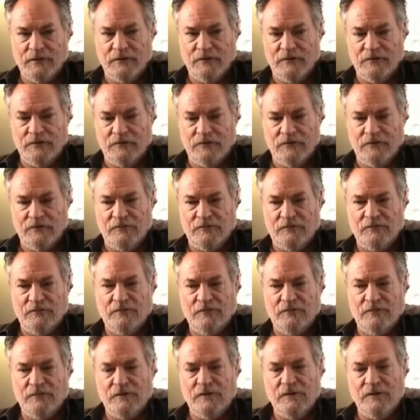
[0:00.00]
And
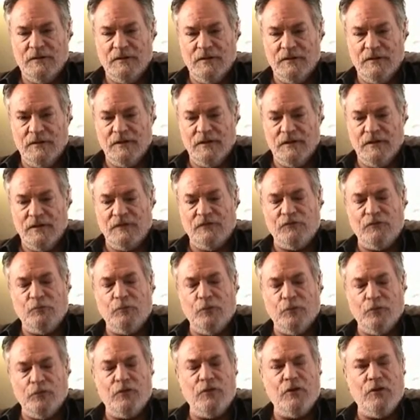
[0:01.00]

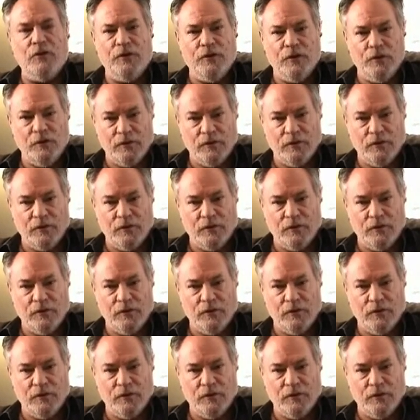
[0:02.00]
it's worth